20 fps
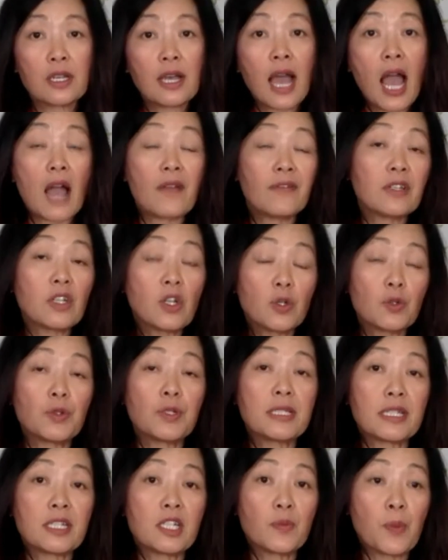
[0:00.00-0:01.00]
having to go to
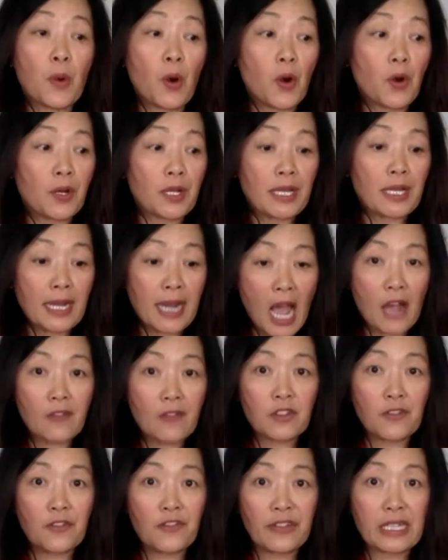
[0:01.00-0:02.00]
a dinner party and have
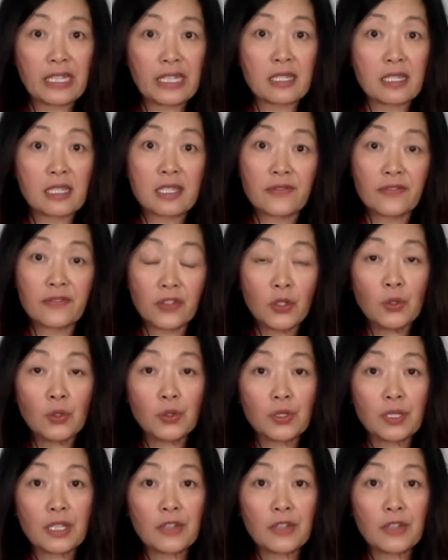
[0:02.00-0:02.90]
to face this food